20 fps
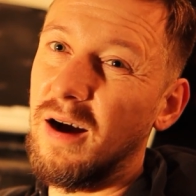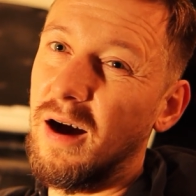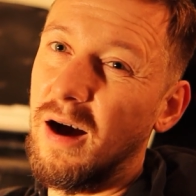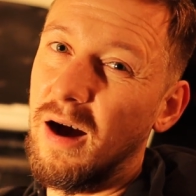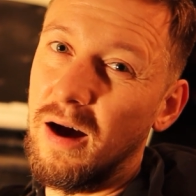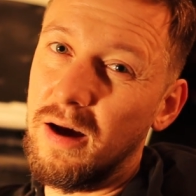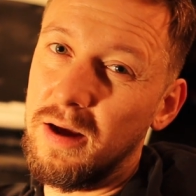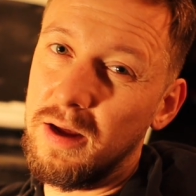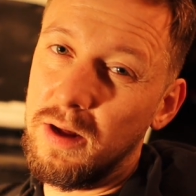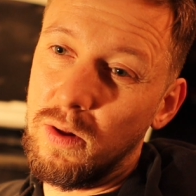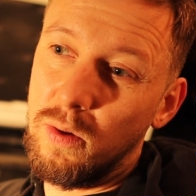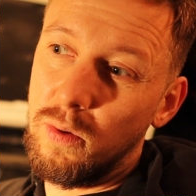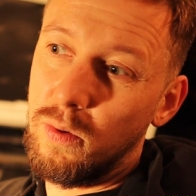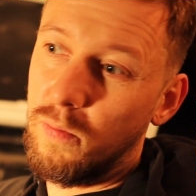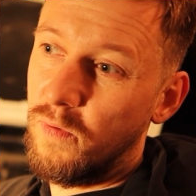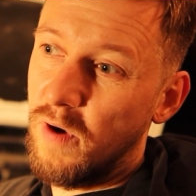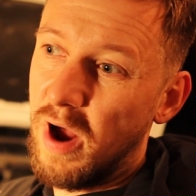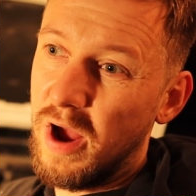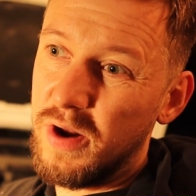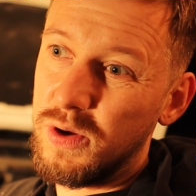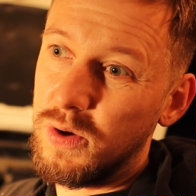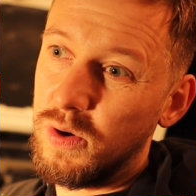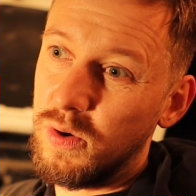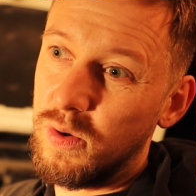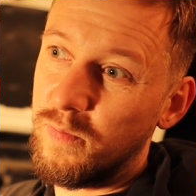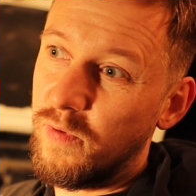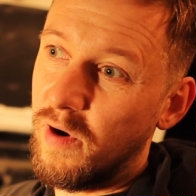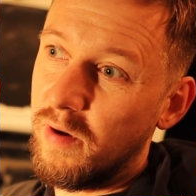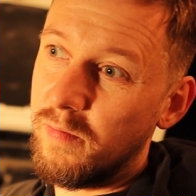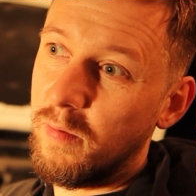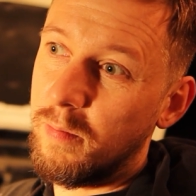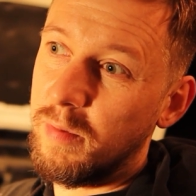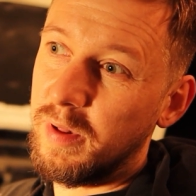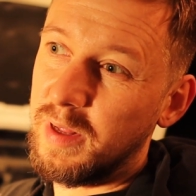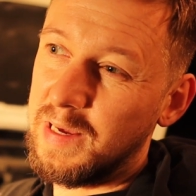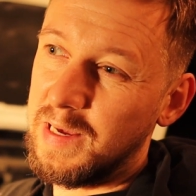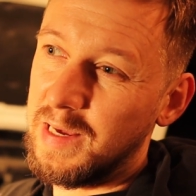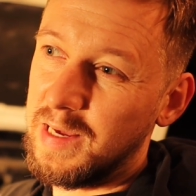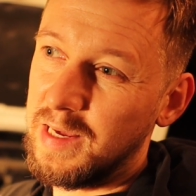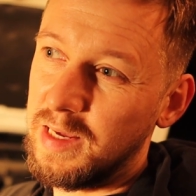It'll run you
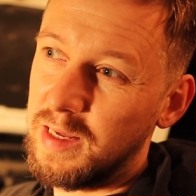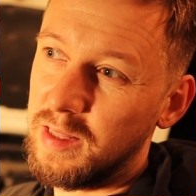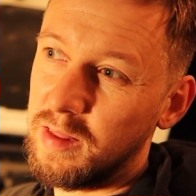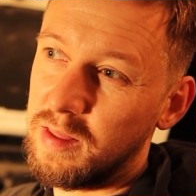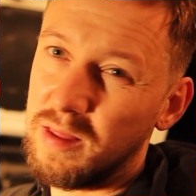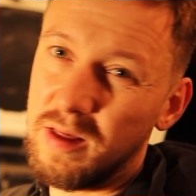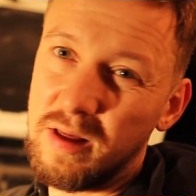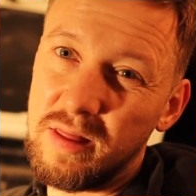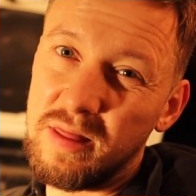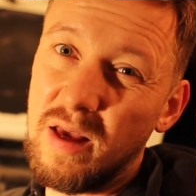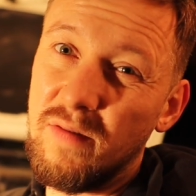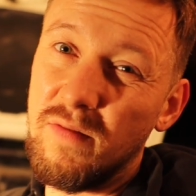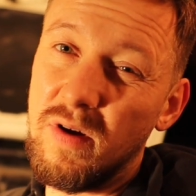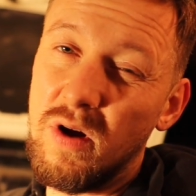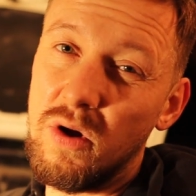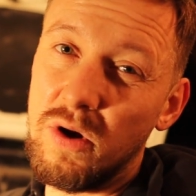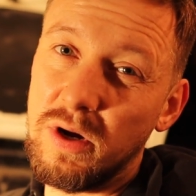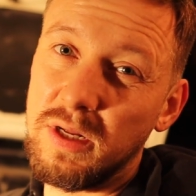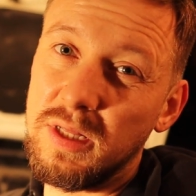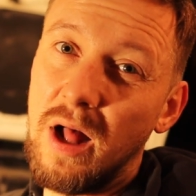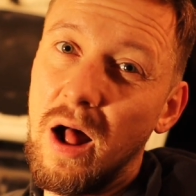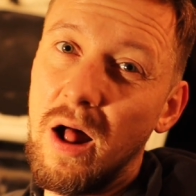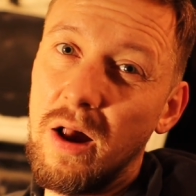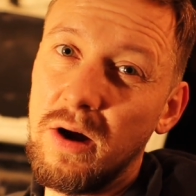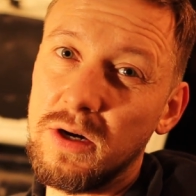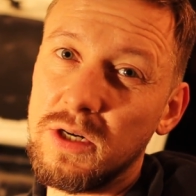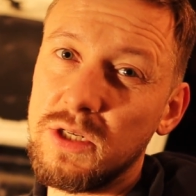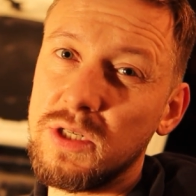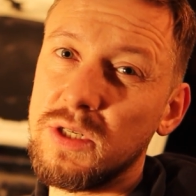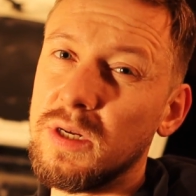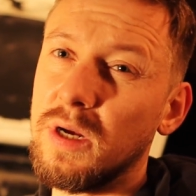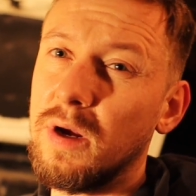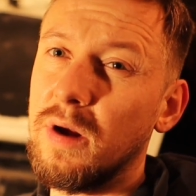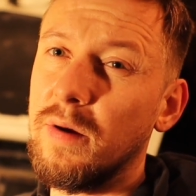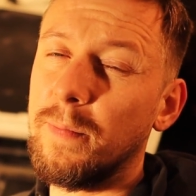probably $600-700,